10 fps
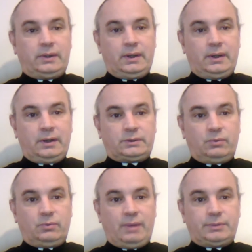Costa
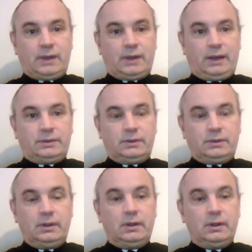websites,
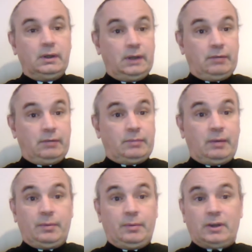even
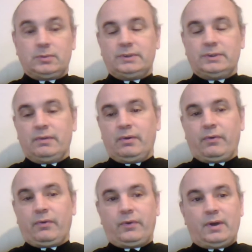maybe possibly some of the
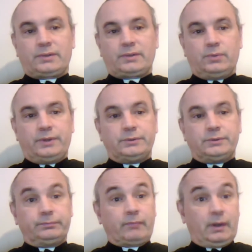Orthodox ones,
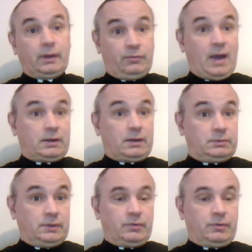in fact,
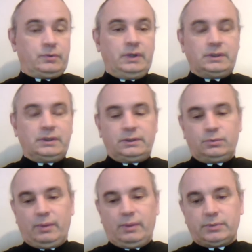some of the traditionalist
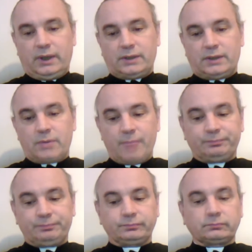websites,
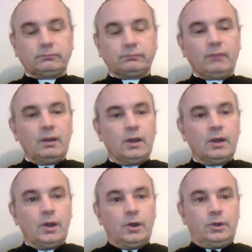
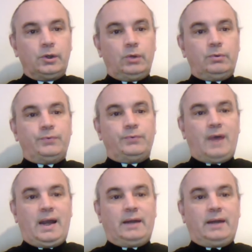you will
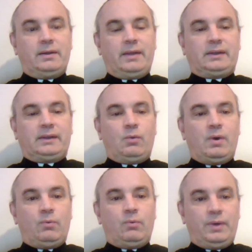find that they
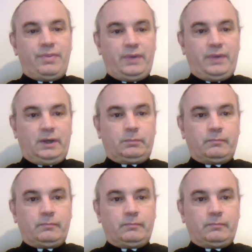want one thing.